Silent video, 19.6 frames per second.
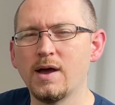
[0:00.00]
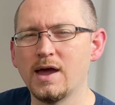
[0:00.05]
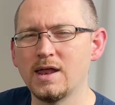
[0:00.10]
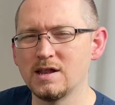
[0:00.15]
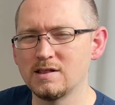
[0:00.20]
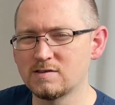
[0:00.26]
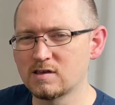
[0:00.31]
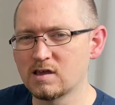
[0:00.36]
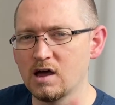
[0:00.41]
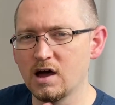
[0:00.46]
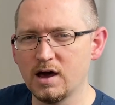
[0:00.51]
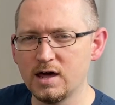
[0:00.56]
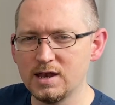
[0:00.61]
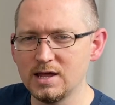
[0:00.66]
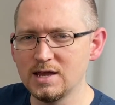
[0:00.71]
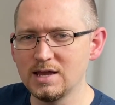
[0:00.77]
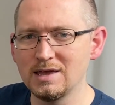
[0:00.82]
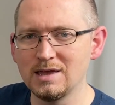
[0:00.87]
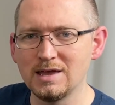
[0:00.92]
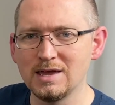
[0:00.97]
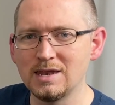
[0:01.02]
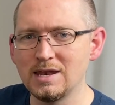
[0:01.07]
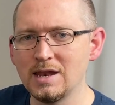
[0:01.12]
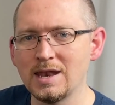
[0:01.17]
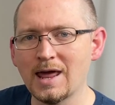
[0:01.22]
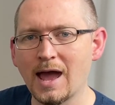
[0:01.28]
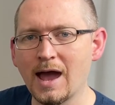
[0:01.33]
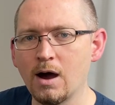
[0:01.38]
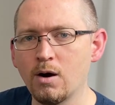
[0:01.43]
and it's cutting in
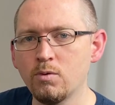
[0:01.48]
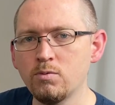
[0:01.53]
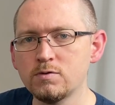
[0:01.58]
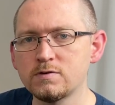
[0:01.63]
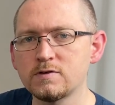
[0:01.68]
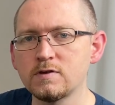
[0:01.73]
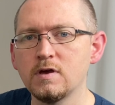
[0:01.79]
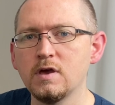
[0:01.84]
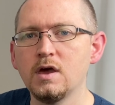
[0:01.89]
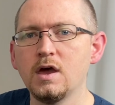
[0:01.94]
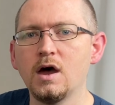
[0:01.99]
and out,